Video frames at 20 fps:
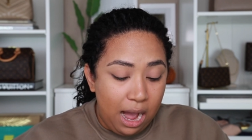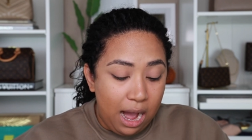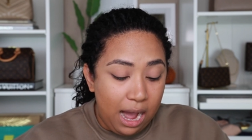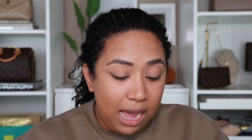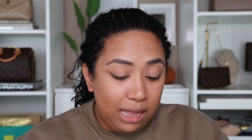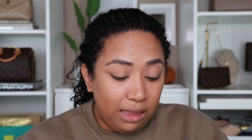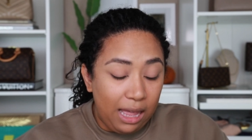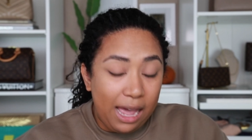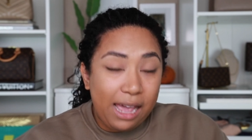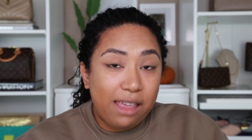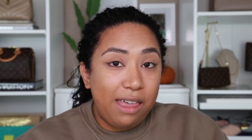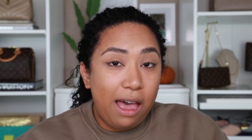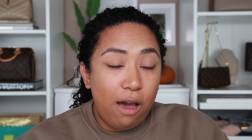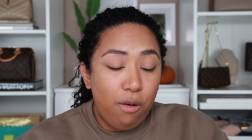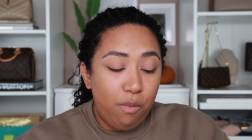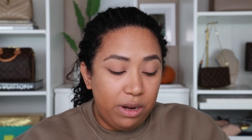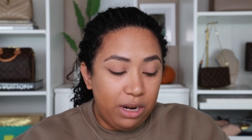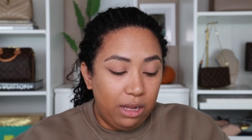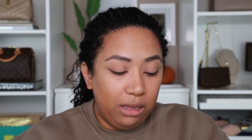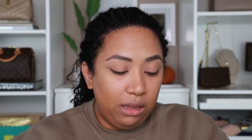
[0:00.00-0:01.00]
I like that
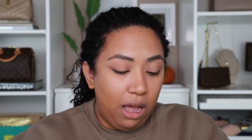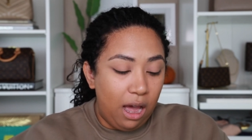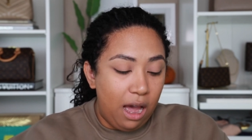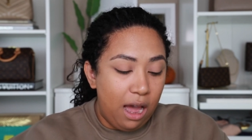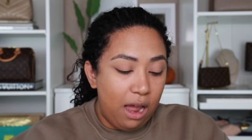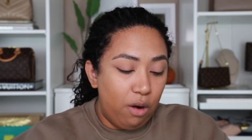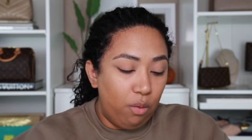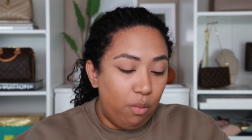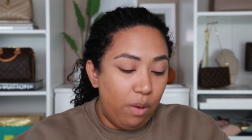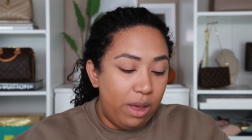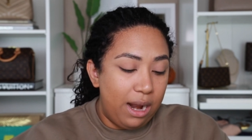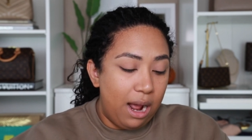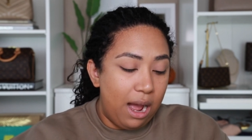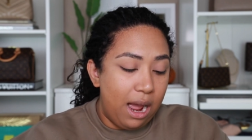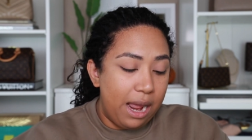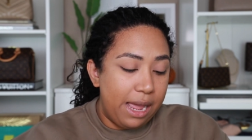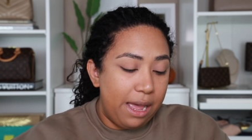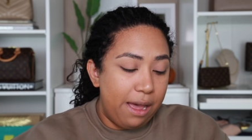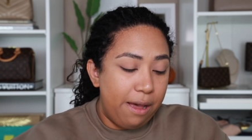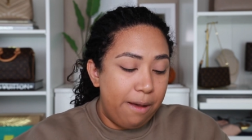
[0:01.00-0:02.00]
one a lot when
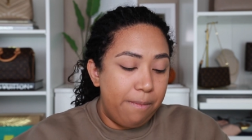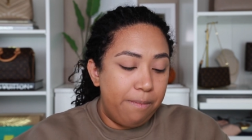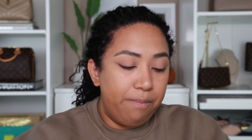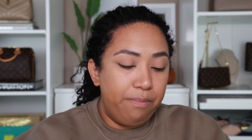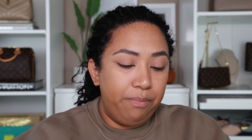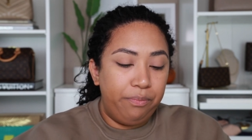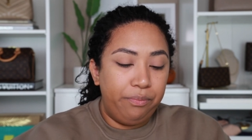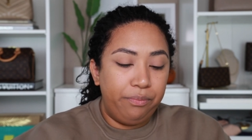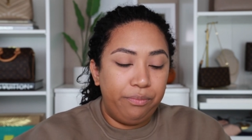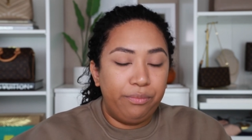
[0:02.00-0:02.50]
I am